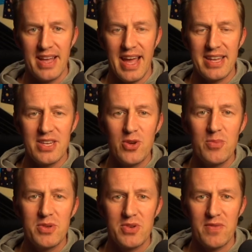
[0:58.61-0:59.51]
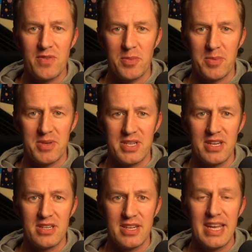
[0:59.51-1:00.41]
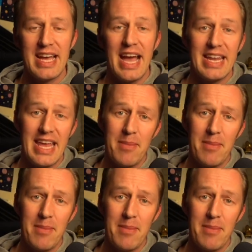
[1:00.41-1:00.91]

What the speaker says: and human-driven optimization and